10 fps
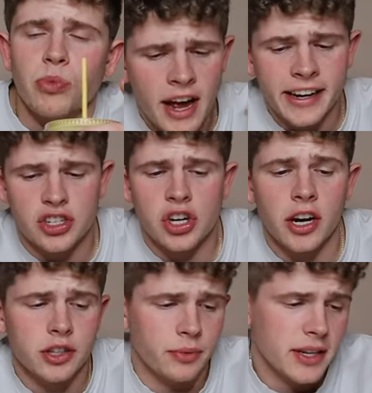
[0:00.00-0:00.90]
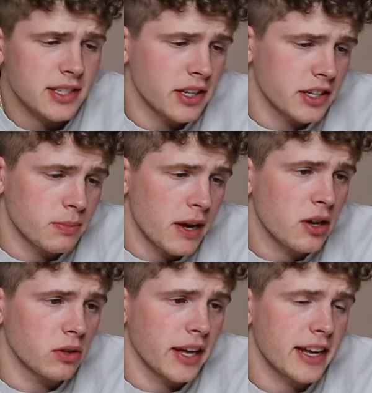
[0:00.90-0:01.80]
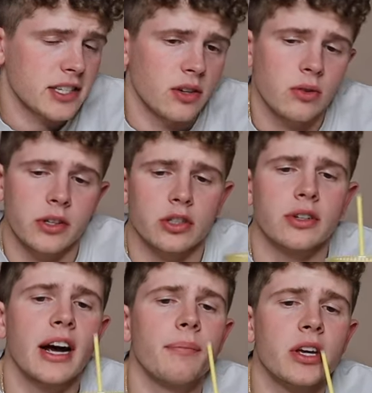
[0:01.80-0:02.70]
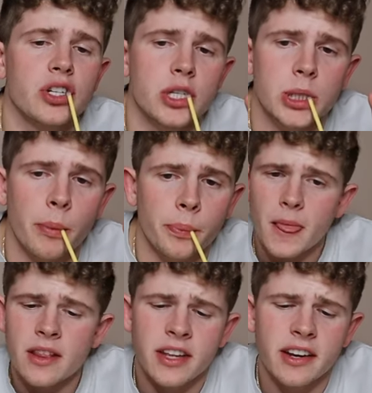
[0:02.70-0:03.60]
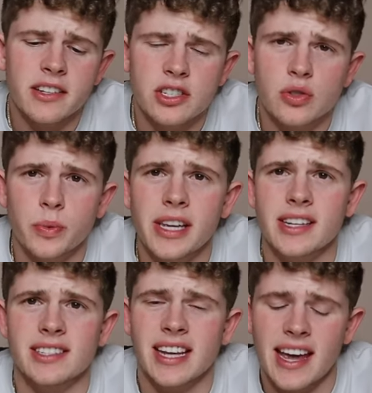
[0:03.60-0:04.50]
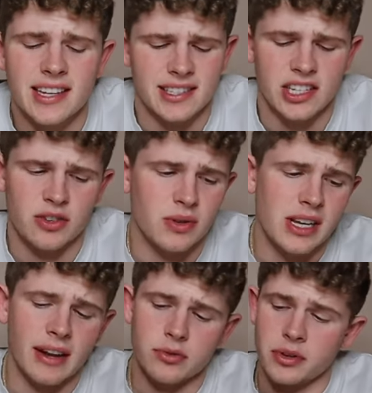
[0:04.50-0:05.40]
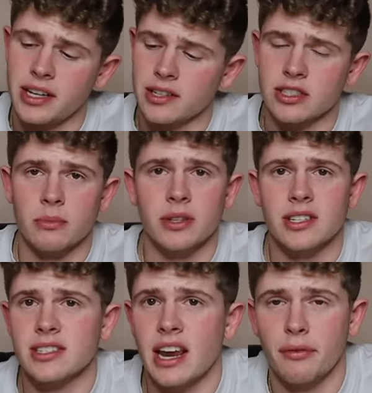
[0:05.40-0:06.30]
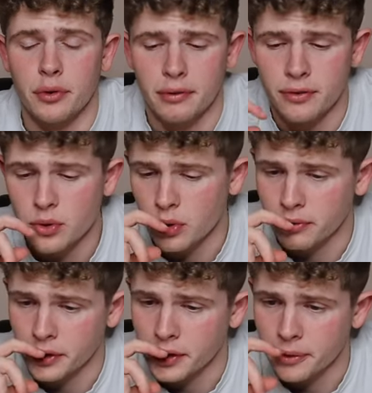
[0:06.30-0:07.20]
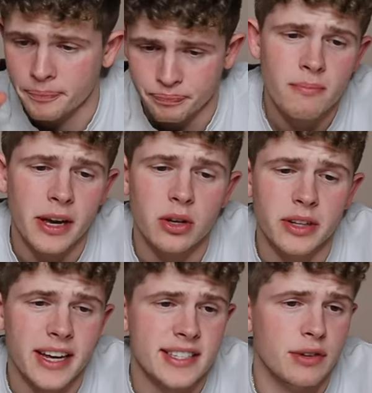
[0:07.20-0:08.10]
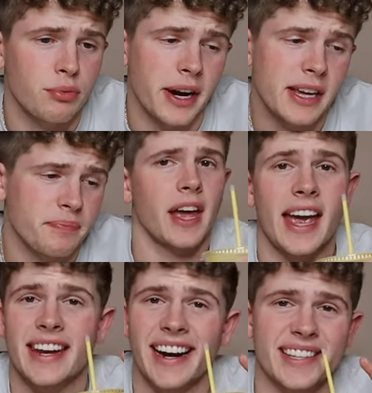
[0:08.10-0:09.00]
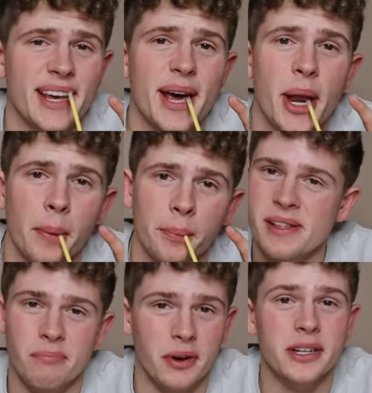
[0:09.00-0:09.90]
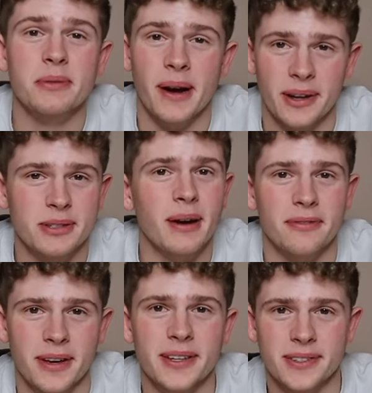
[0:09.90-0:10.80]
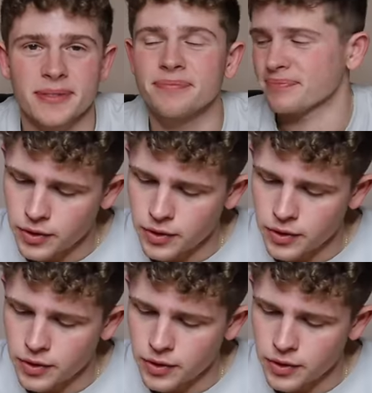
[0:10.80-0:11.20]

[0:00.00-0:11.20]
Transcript: I could chug the rest of this. Mango lassi, holy crap. It's just the nice sweet taste that you need after eating some of the savory food over here. Mango lassi rate, 8 out of 10. It brought a smile to my face.